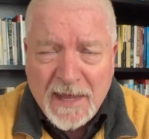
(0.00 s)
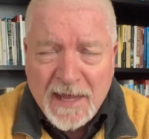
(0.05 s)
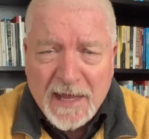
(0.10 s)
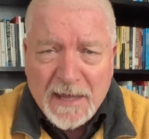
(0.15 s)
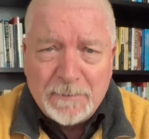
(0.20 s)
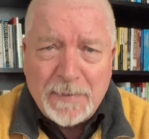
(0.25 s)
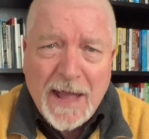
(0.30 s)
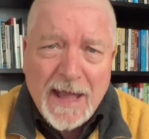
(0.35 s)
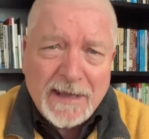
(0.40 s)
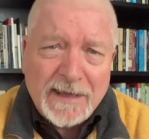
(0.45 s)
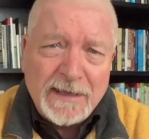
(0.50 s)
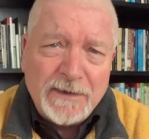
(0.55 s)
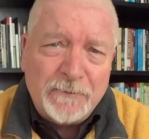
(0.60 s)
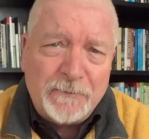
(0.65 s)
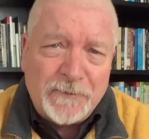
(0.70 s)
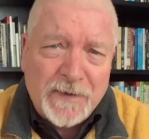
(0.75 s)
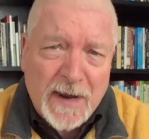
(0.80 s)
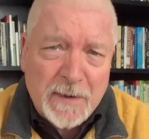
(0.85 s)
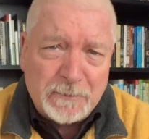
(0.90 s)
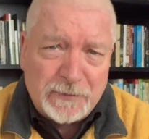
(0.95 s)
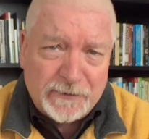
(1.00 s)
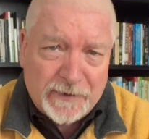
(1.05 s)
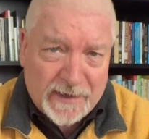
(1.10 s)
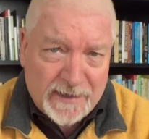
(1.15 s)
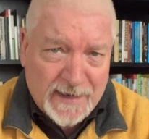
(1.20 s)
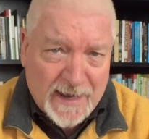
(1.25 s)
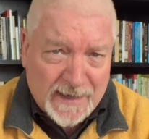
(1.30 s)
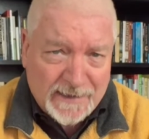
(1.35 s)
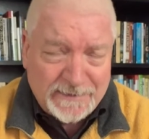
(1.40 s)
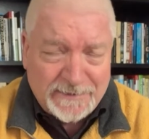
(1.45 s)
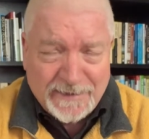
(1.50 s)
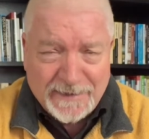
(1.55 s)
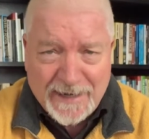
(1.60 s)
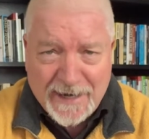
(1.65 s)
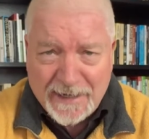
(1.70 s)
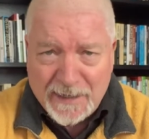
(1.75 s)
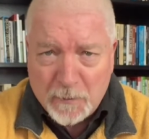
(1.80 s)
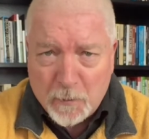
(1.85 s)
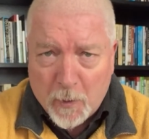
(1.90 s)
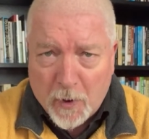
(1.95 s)
Back in February
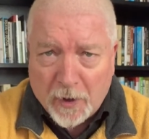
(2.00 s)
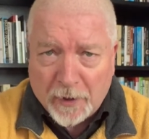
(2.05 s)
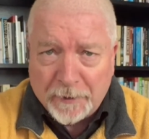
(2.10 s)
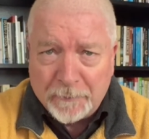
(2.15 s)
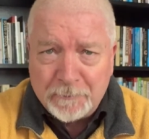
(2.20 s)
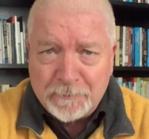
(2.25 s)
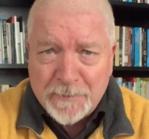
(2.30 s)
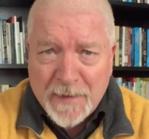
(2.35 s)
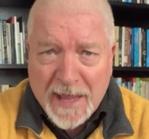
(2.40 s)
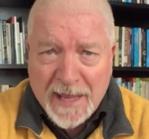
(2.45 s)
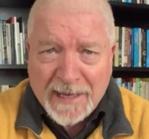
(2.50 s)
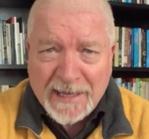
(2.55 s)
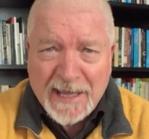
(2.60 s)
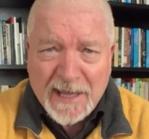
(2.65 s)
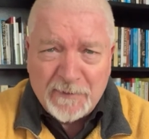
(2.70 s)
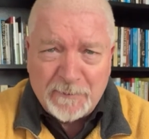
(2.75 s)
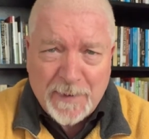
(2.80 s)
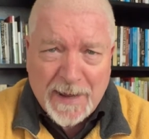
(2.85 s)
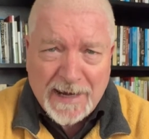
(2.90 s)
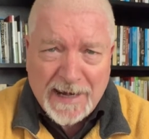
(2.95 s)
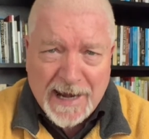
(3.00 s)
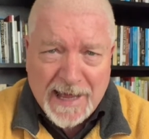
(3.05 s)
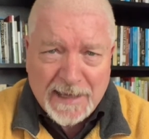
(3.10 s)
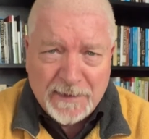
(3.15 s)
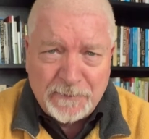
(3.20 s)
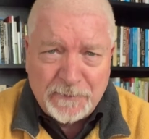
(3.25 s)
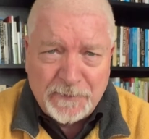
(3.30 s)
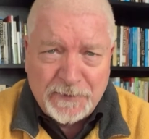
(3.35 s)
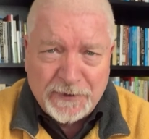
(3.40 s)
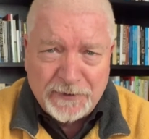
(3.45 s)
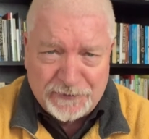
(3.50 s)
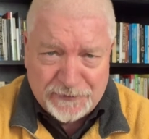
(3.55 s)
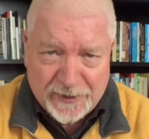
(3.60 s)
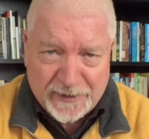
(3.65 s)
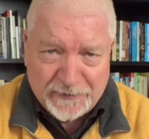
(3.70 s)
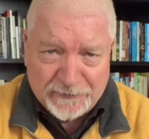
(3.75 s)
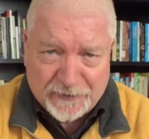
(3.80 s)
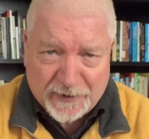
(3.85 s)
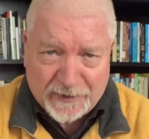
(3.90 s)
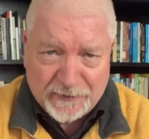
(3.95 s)
1981, I gave my life to
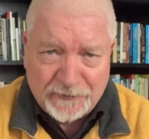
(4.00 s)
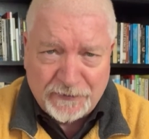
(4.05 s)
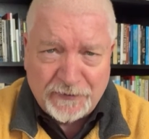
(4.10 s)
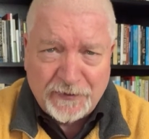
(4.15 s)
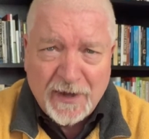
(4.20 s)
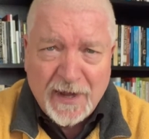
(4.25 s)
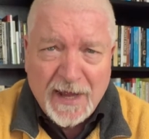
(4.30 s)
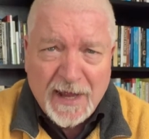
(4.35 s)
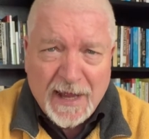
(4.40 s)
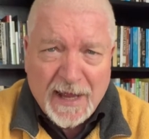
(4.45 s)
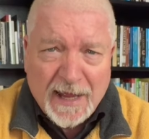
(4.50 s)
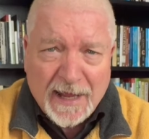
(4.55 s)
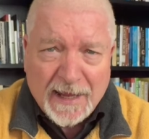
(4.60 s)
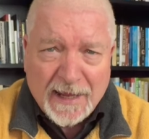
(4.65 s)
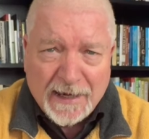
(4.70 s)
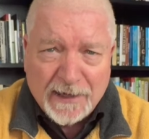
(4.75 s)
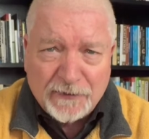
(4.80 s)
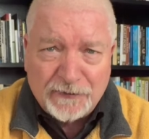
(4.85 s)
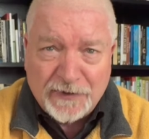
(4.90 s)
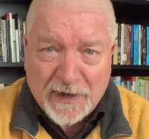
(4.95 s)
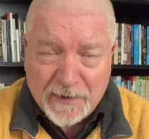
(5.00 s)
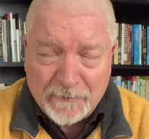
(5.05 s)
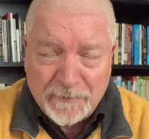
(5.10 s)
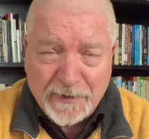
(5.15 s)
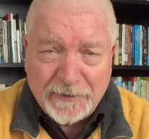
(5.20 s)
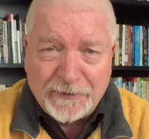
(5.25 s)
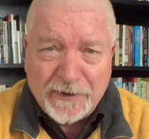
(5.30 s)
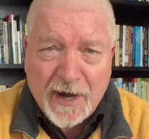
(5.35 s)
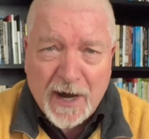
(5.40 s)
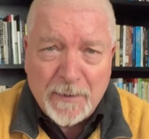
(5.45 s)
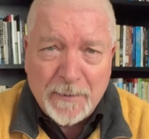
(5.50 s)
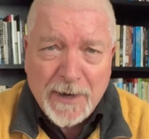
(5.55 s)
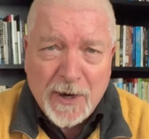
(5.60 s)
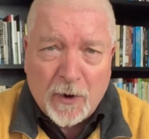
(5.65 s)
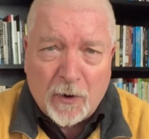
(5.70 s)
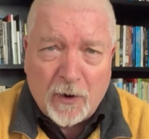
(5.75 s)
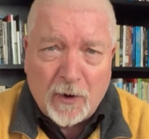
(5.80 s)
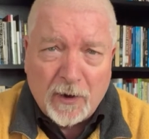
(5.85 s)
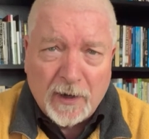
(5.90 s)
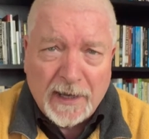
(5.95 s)
Jesus in a Salvation Army
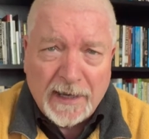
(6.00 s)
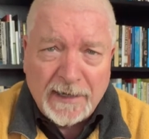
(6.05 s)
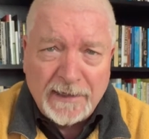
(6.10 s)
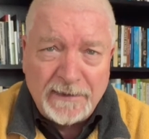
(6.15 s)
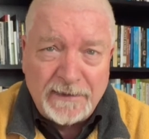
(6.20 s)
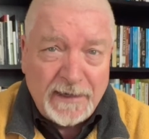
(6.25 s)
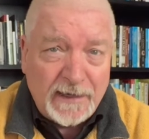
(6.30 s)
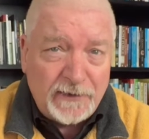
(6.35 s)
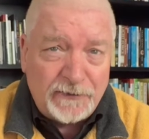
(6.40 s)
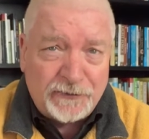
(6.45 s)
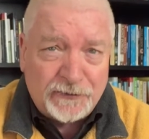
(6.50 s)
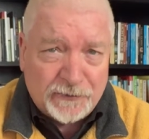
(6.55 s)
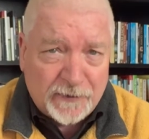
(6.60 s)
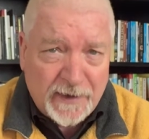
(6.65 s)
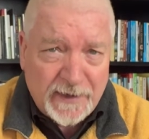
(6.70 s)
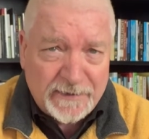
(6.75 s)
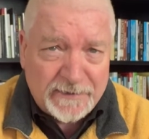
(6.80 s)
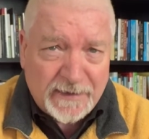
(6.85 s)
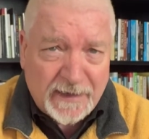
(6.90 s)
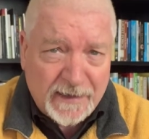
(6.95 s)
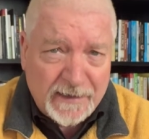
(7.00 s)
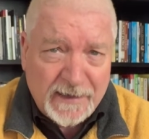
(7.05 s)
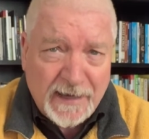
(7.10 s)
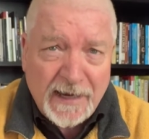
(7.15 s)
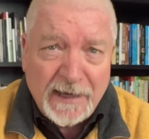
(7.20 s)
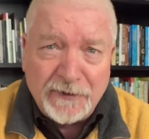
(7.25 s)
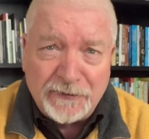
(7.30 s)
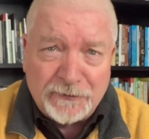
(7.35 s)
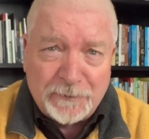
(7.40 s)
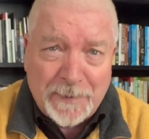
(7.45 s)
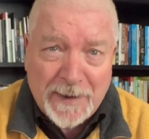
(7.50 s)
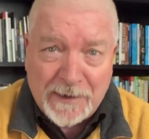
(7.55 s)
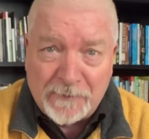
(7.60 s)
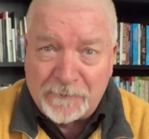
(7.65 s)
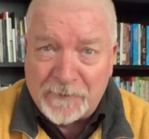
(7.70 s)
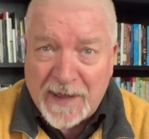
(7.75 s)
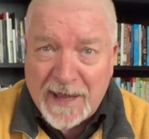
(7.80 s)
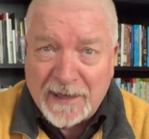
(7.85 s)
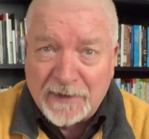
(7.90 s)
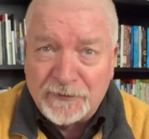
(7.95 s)
hall in D Street in East
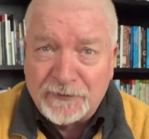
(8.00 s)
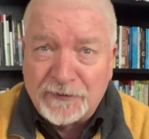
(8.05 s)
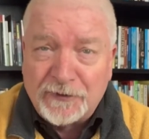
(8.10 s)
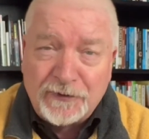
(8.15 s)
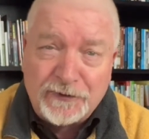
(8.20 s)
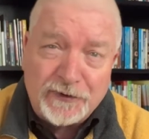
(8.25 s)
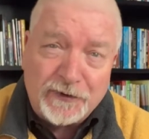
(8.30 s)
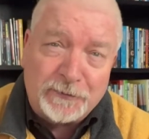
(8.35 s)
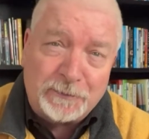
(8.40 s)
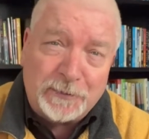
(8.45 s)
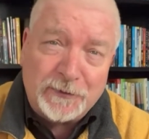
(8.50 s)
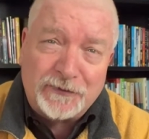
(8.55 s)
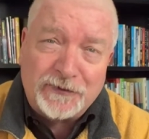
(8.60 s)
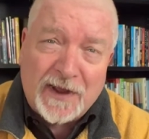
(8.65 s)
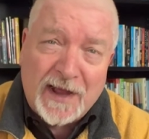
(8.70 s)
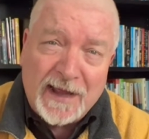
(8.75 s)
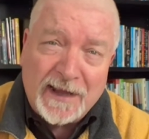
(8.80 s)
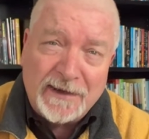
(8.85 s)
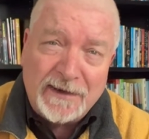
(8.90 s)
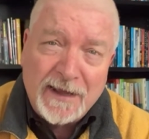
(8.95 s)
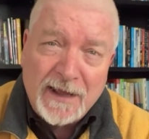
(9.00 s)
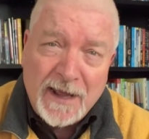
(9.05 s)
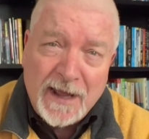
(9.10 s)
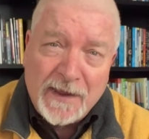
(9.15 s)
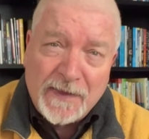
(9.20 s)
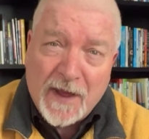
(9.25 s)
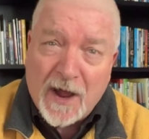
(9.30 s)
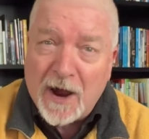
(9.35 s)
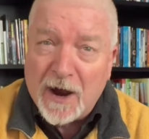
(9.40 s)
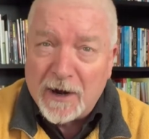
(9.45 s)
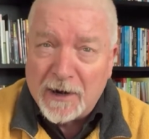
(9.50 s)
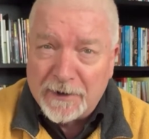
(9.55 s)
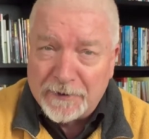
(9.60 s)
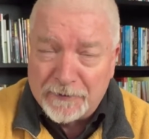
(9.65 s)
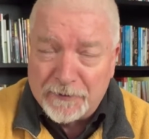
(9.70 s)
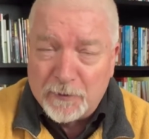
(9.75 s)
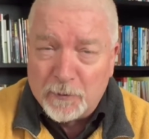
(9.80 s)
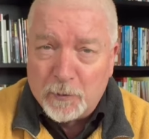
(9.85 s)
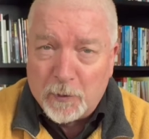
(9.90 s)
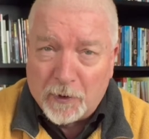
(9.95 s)
Belfast, just beside the
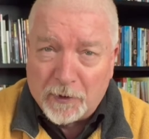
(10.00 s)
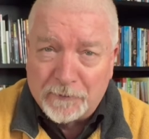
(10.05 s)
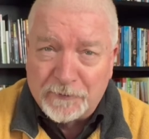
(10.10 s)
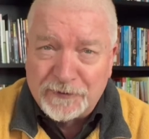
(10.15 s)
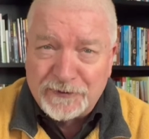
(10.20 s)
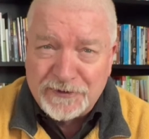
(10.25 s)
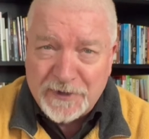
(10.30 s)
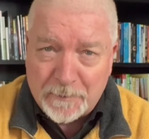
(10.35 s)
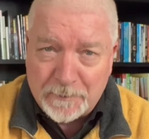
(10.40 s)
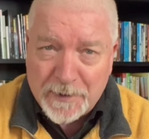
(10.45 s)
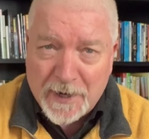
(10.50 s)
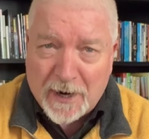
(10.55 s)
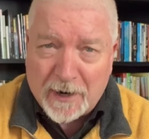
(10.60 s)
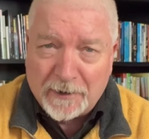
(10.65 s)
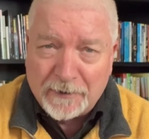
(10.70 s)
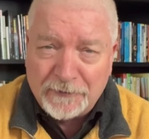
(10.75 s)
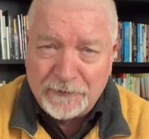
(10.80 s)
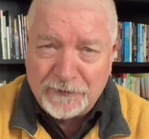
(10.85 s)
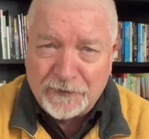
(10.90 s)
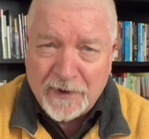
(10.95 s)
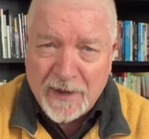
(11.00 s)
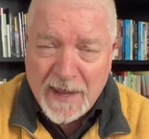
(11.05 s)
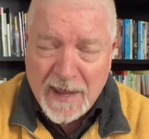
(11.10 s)
Harland and Wolff shipyards.